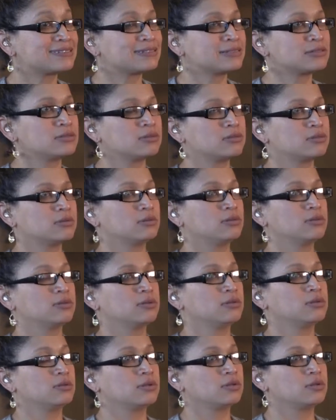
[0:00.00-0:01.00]

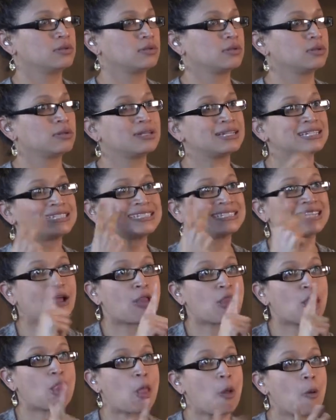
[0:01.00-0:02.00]
potentially
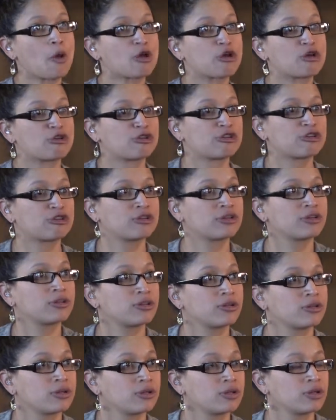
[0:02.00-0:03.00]
re-traumatizing to see